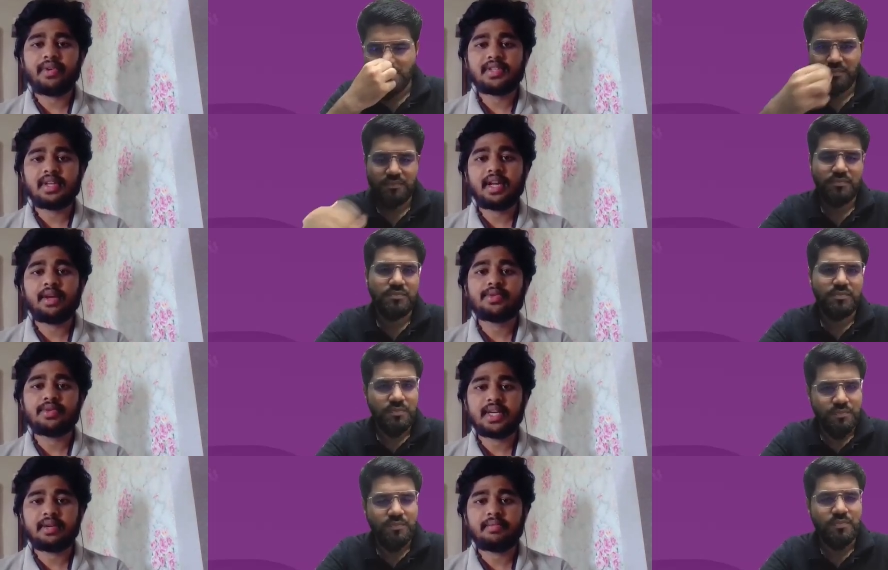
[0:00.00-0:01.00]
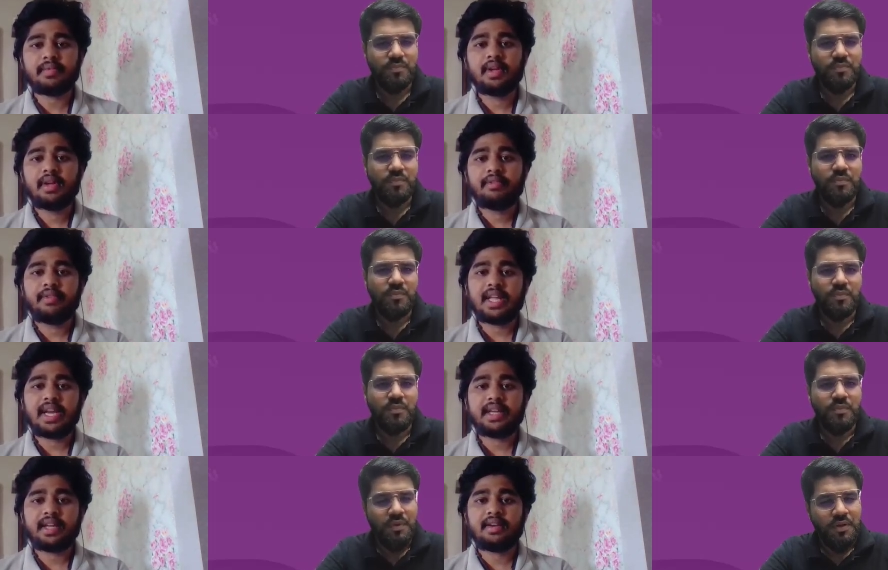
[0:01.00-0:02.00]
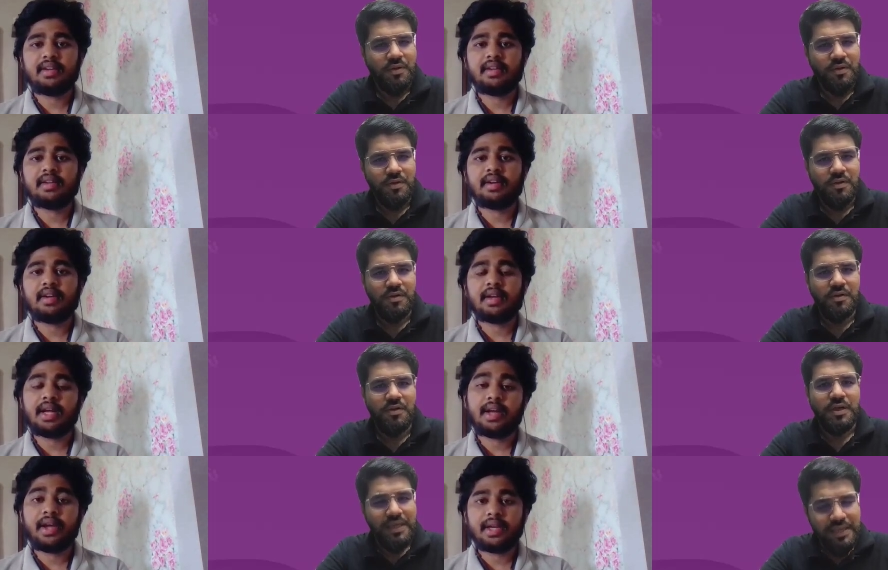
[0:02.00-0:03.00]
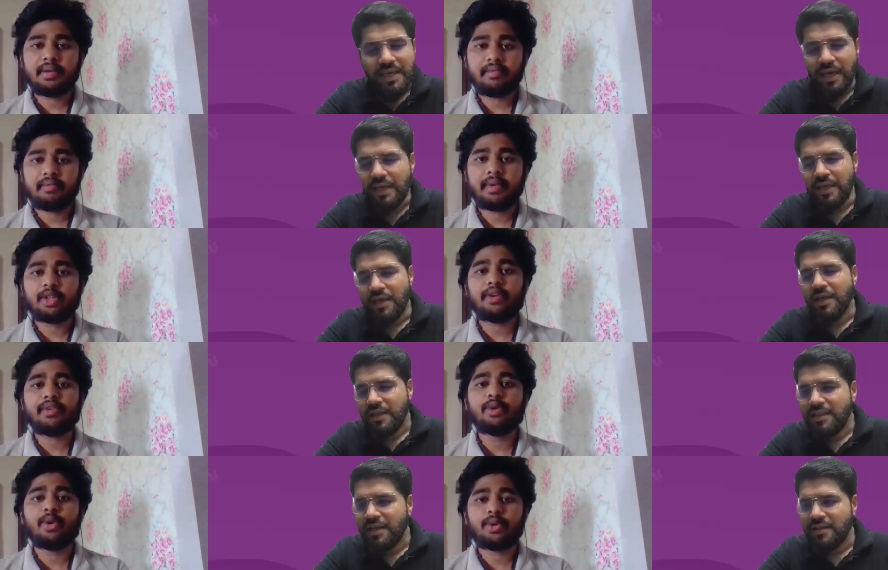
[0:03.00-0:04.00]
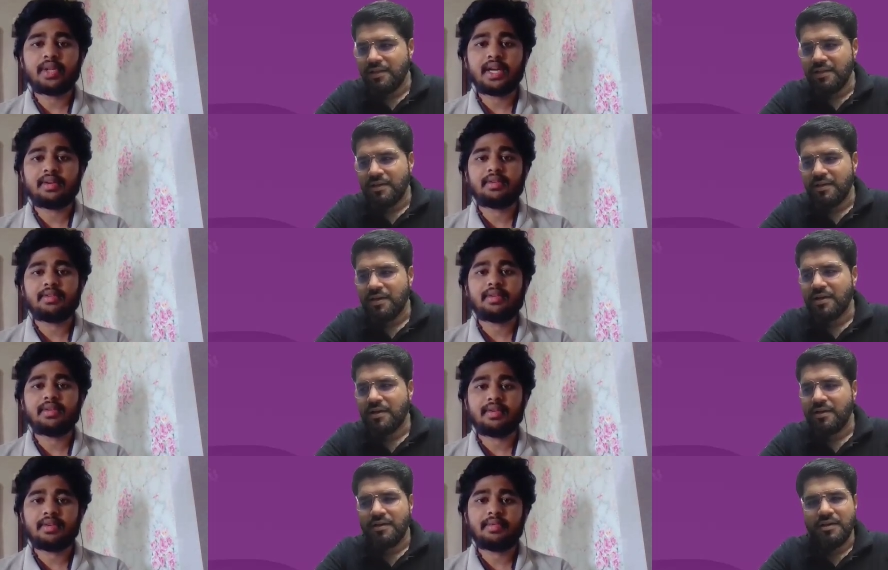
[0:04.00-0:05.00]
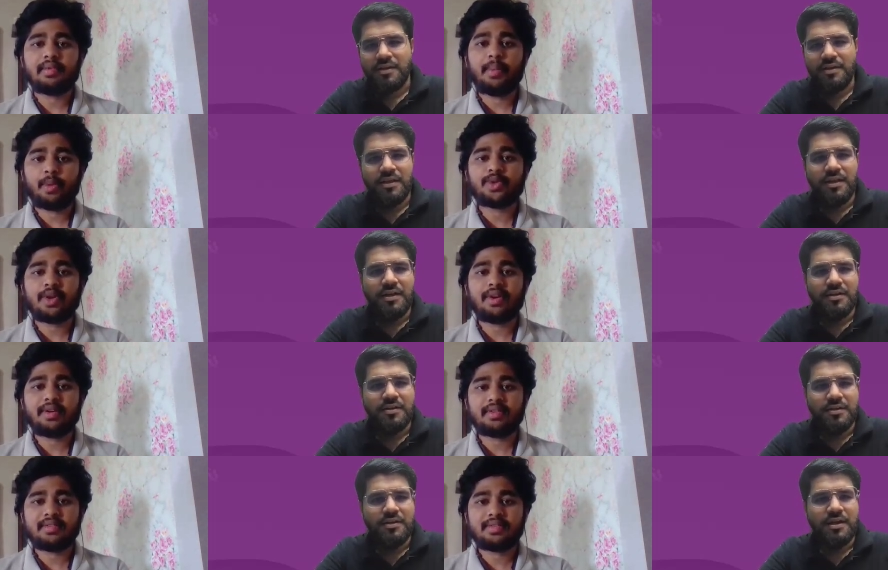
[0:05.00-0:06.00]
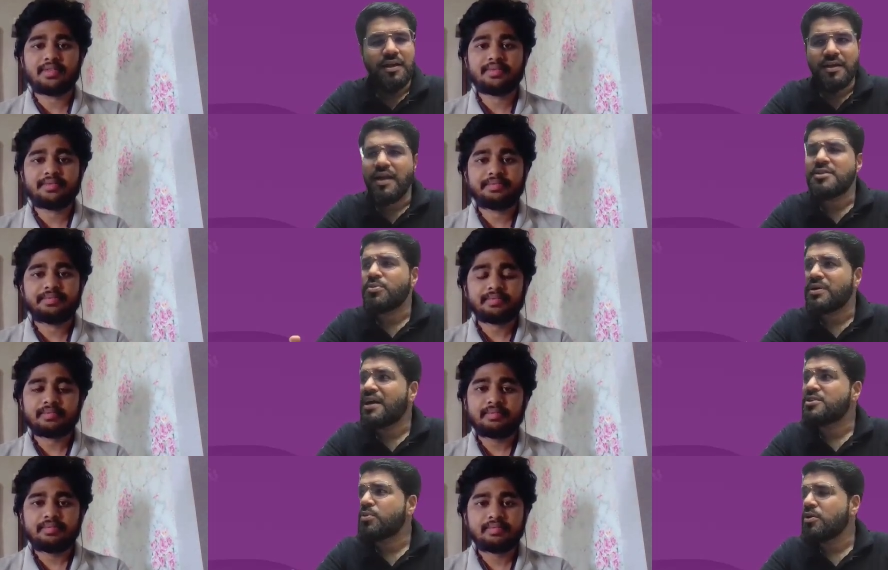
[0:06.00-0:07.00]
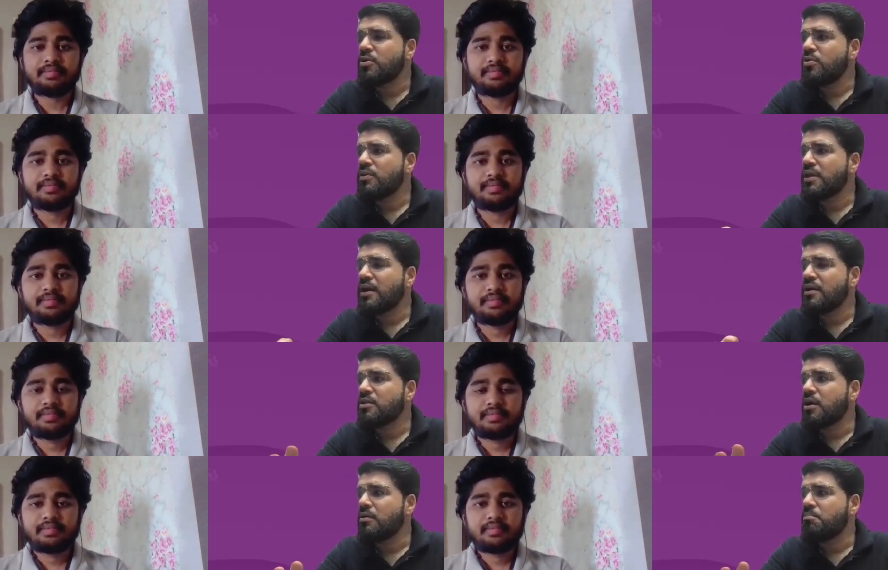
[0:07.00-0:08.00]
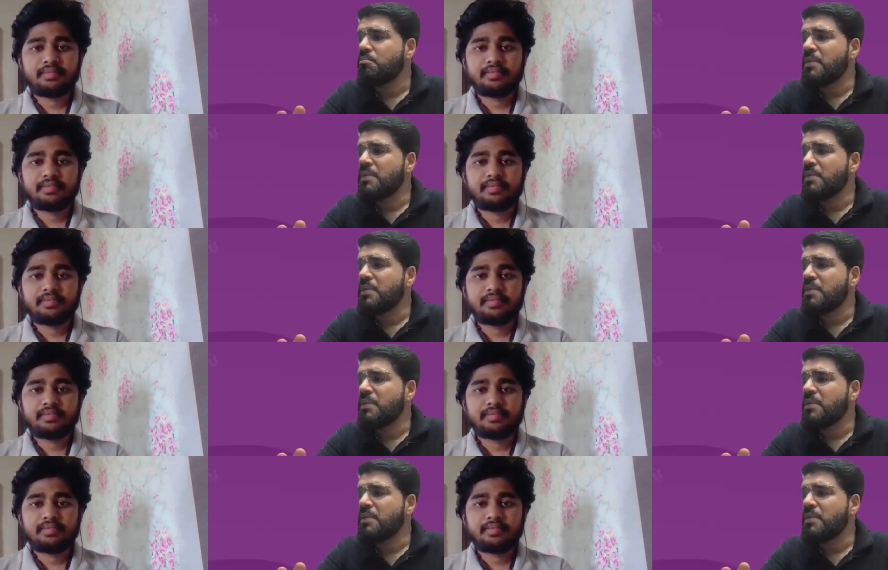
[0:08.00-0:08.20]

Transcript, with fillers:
Speaker 1: question and I used to check whether I can. Uh, I my thought will go to that
Speaker 2: approach yeah, that, or not. Correct. That's what. That's what you know. There are th